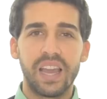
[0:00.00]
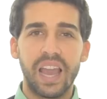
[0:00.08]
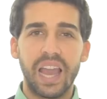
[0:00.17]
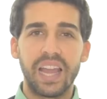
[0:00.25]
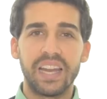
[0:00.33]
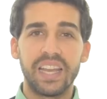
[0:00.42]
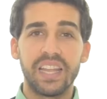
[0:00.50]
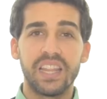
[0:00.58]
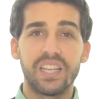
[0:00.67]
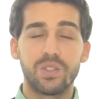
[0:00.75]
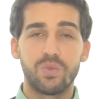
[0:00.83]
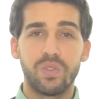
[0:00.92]
and in
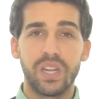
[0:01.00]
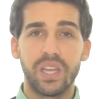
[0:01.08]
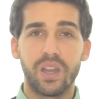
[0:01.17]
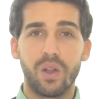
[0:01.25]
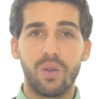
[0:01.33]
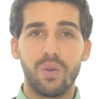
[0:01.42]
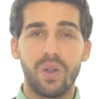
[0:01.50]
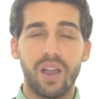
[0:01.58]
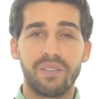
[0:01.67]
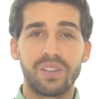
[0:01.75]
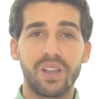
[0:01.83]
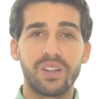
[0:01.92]
this video
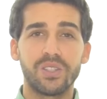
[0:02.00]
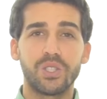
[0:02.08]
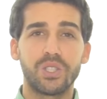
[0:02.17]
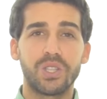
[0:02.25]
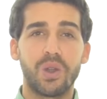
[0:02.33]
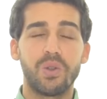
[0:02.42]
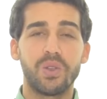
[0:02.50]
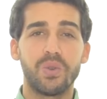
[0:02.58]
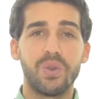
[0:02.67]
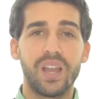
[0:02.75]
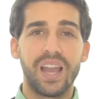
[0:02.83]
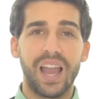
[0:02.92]
I'm going to show
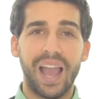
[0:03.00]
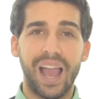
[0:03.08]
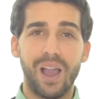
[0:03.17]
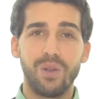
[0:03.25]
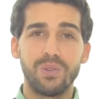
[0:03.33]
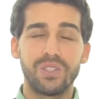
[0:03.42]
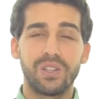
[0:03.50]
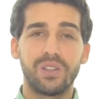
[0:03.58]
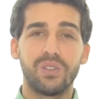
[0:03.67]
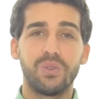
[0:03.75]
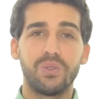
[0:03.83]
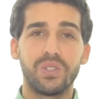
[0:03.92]
you how to
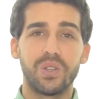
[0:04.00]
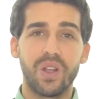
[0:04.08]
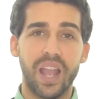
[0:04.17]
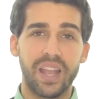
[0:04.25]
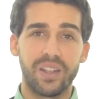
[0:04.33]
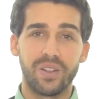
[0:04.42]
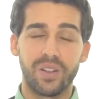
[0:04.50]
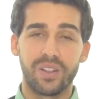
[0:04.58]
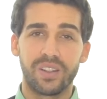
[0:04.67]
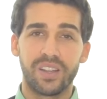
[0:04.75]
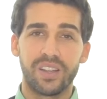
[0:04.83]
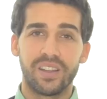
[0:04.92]
lose your anger.
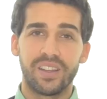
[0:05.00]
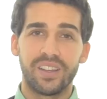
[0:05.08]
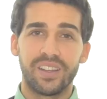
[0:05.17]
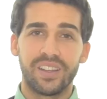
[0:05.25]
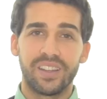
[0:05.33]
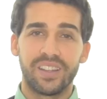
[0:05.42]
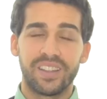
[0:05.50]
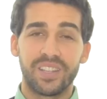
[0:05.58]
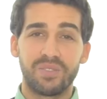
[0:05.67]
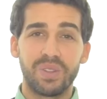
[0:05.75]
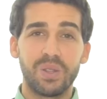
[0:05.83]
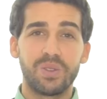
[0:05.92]

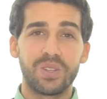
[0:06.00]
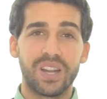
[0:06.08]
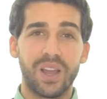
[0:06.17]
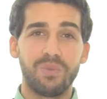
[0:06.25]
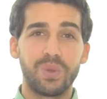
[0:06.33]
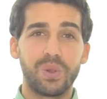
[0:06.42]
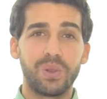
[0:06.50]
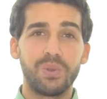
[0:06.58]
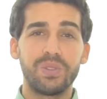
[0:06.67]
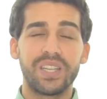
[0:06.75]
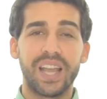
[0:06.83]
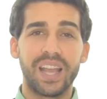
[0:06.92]
This video is going to help you to
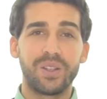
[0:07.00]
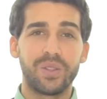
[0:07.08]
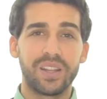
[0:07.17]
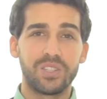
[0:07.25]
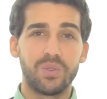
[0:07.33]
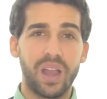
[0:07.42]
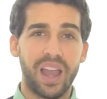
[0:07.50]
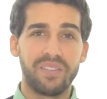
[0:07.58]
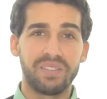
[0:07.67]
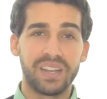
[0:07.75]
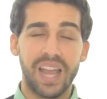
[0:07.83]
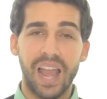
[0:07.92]
lose the anger that you
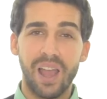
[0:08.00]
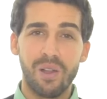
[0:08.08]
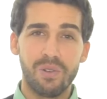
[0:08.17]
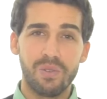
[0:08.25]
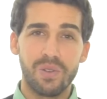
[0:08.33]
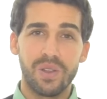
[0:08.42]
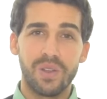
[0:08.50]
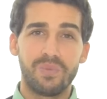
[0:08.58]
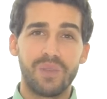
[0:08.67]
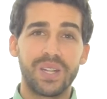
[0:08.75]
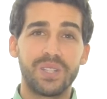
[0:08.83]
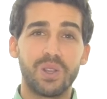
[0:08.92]
have now,
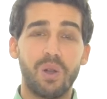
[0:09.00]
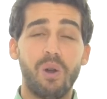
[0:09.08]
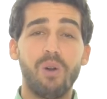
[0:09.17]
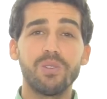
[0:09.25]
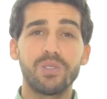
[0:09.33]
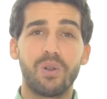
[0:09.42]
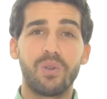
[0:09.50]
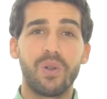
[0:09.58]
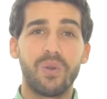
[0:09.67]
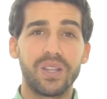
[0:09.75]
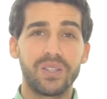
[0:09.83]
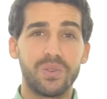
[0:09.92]
but it's also
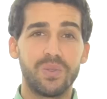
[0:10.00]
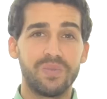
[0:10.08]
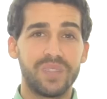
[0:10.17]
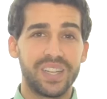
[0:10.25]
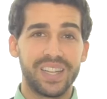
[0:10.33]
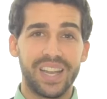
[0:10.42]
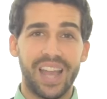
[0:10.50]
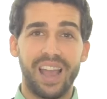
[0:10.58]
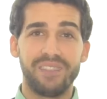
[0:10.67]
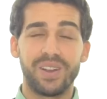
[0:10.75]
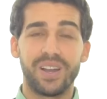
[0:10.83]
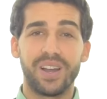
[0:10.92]
going to
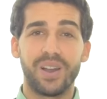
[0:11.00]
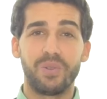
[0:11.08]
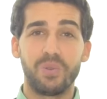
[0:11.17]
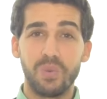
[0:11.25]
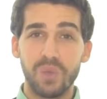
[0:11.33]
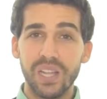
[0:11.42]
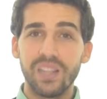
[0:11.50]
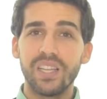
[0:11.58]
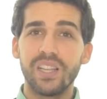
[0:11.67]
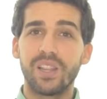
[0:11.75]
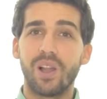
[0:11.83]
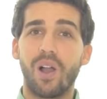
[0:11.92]
have a
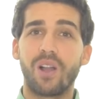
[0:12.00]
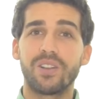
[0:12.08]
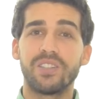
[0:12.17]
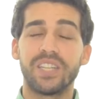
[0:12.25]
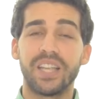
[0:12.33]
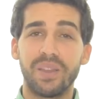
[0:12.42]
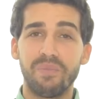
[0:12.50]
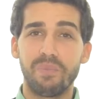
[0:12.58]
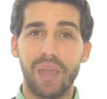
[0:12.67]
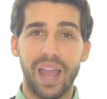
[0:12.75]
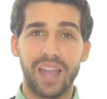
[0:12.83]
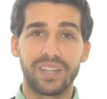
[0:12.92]
really large
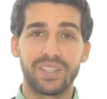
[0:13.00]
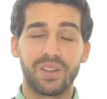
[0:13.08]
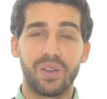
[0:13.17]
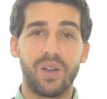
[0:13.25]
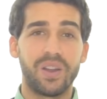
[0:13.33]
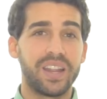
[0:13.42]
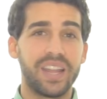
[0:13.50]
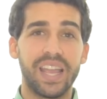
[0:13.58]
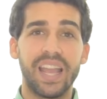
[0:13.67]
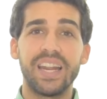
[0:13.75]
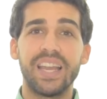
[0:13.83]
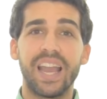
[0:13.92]
impact on
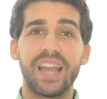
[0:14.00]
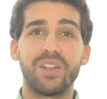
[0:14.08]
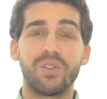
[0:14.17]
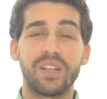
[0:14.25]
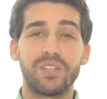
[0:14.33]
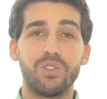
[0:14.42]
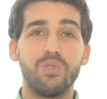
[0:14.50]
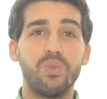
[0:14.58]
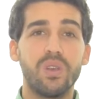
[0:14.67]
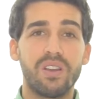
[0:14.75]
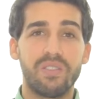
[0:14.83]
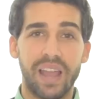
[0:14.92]
any anger that you
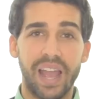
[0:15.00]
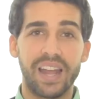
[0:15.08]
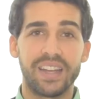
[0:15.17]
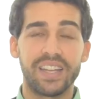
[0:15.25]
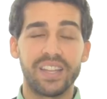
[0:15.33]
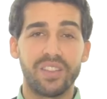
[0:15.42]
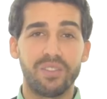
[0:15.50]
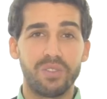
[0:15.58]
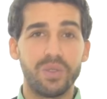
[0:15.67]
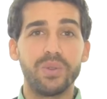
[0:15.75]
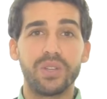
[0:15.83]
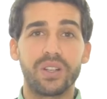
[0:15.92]
would have had in the
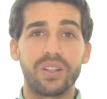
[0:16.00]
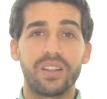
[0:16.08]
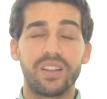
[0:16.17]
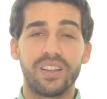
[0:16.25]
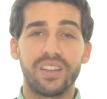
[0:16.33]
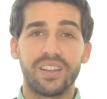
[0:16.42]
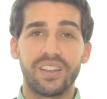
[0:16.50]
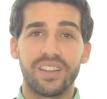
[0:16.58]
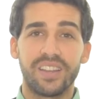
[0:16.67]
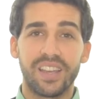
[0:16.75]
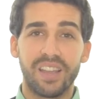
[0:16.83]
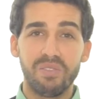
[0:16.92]
future.
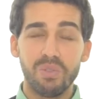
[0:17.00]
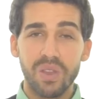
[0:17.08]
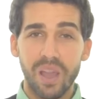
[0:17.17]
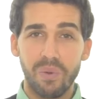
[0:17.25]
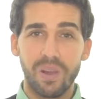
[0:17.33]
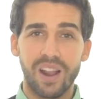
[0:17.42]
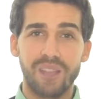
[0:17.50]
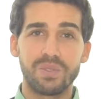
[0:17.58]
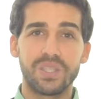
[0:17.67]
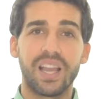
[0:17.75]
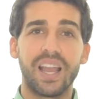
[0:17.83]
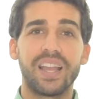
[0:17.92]
If you get what I'm
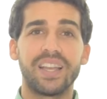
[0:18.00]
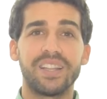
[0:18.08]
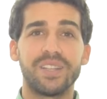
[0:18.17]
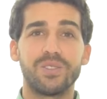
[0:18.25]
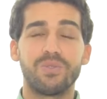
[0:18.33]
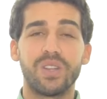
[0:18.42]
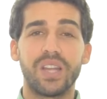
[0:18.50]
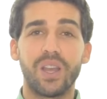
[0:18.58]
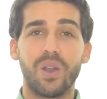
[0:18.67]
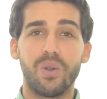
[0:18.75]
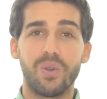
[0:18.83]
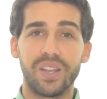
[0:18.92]
saying in this
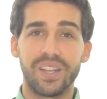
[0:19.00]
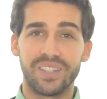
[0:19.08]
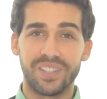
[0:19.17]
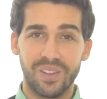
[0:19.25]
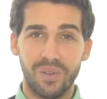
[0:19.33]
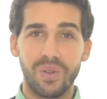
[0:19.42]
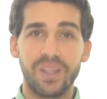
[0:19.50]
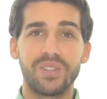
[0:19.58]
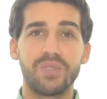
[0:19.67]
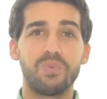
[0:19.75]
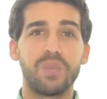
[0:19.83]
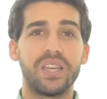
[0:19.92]
video, it's going
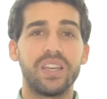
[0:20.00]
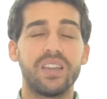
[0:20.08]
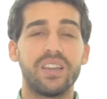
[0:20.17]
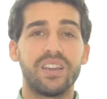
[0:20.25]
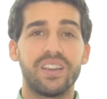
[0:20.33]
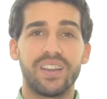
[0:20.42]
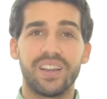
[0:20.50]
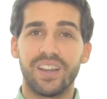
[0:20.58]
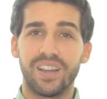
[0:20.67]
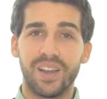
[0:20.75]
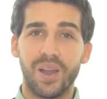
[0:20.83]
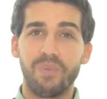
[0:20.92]
to be
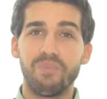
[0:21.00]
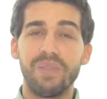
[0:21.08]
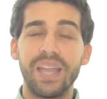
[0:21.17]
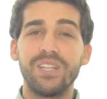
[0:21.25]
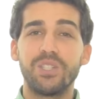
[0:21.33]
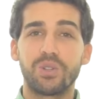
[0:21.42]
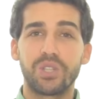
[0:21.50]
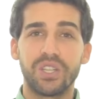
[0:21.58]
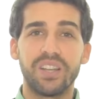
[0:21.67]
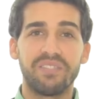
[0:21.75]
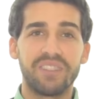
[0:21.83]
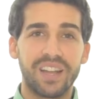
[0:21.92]
a major
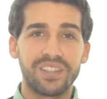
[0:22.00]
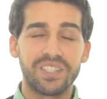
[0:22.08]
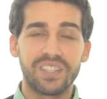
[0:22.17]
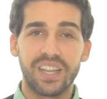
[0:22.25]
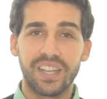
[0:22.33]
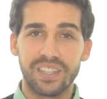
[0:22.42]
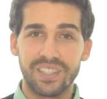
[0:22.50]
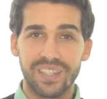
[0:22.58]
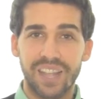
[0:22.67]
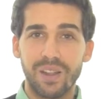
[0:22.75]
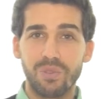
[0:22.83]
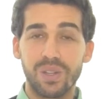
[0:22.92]
shift, not just like a
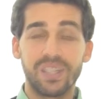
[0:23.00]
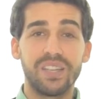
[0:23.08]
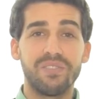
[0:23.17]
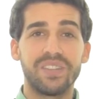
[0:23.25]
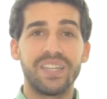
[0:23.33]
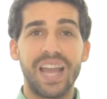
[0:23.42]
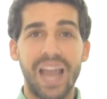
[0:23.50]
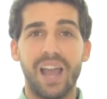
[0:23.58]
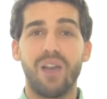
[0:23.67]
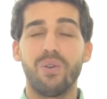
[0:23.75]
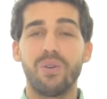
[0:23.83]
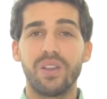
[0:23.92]
slight relief
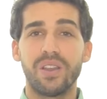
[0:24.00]
now,